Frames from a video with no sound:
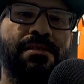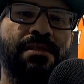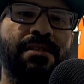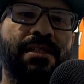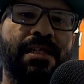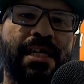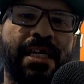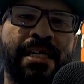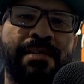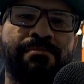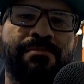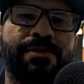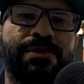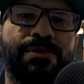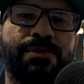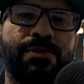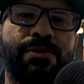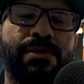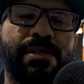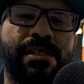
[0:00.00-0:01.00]
lame
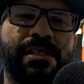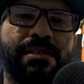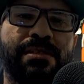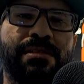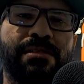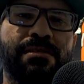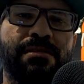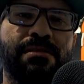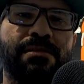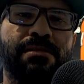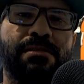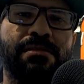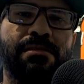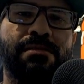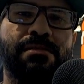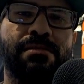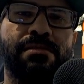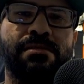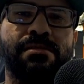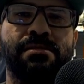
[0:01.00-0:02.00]
stories.
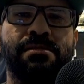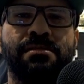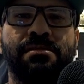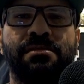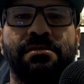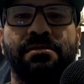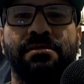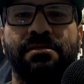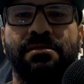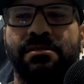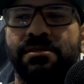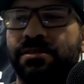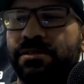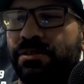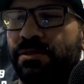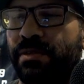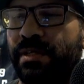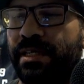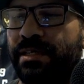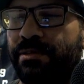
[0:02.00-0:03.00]

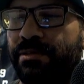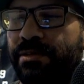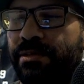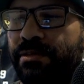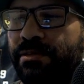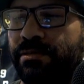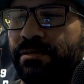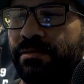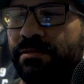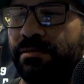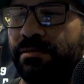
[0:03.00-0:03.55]
So I don't know.